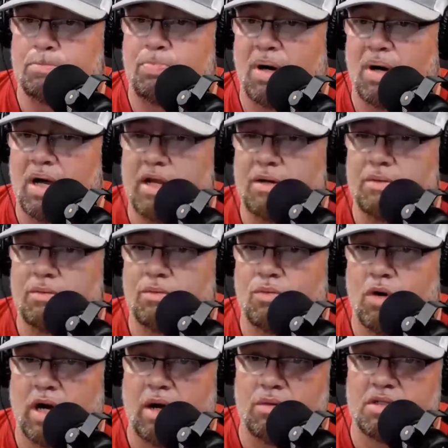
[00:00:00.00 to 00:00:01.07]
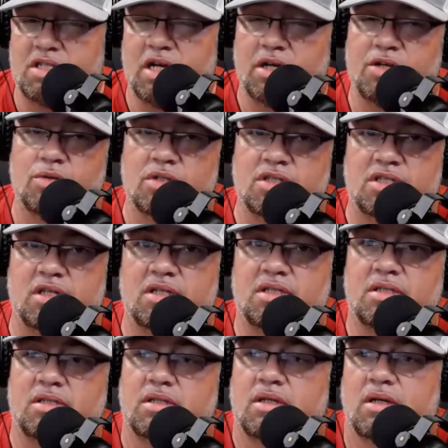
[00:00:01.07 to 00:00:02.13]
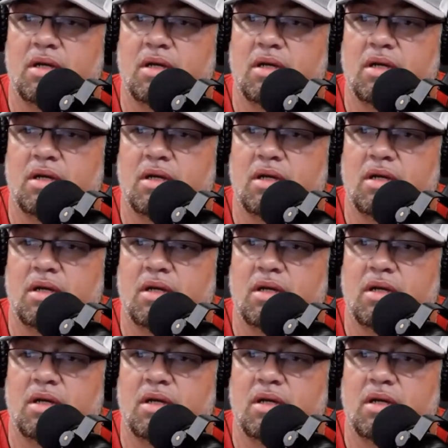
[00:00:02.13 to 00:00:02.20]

but what I would tell you is this